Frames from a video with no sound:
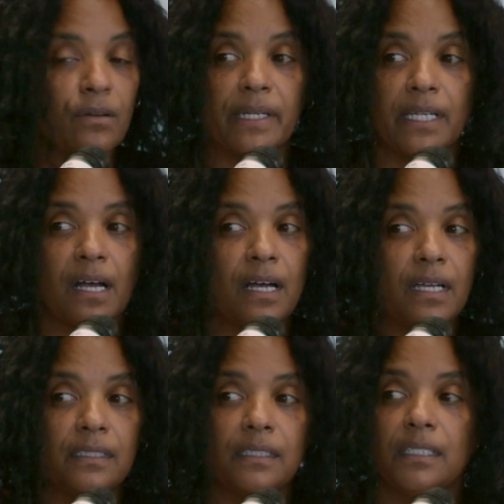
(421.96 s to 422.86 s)
oh my
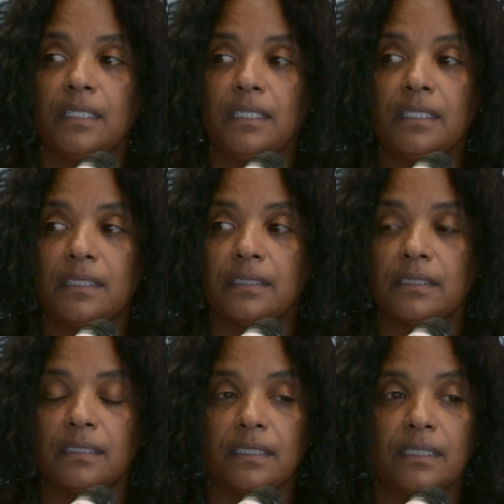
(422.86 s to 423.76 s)
God, it,
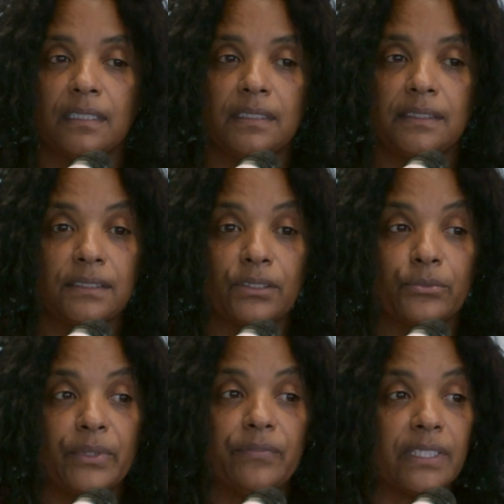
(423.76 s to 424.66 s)
this is
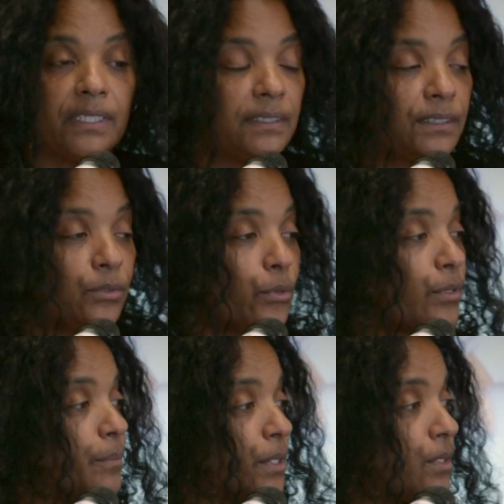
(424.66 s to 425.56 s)
horrific, this is
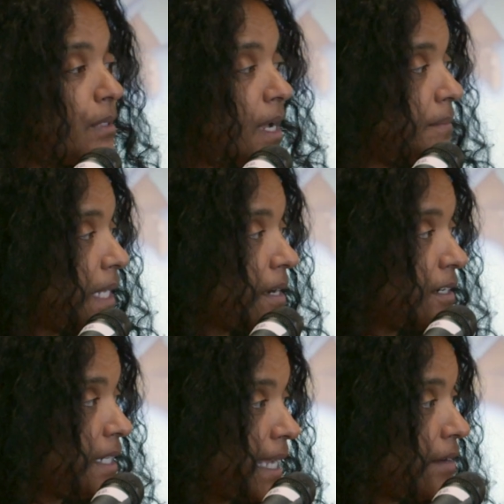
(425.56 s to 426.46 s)
horrible, I'm not
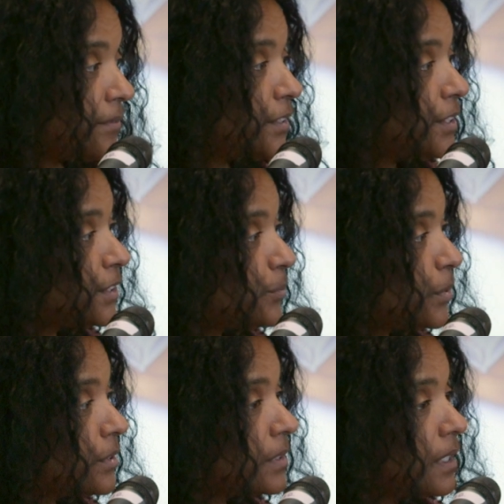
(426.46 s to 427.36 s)
cut out for this
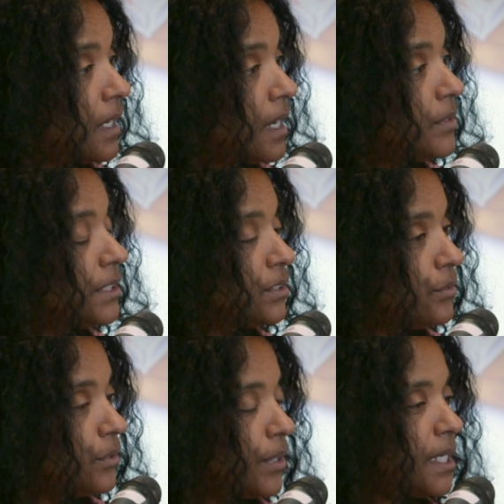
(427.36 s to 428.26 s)
work. I was
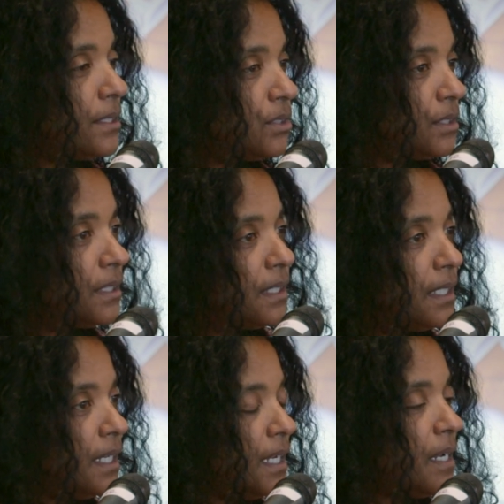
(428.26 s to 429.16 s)
so crushed.
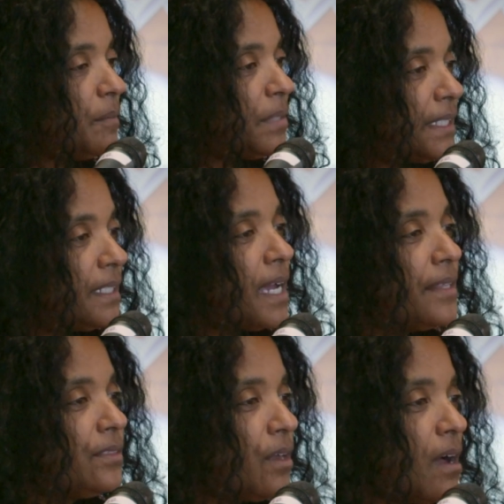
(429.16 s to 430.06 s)
But then I
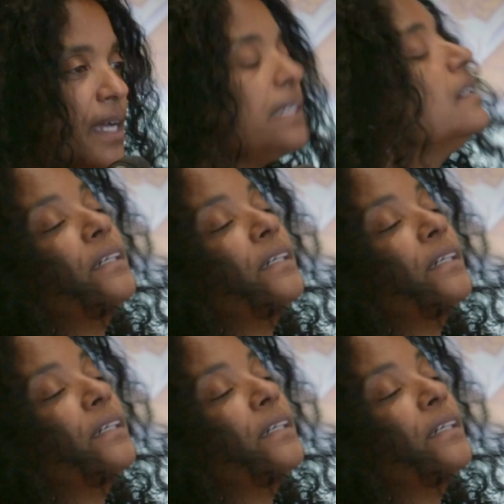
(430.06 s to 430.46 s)
thought,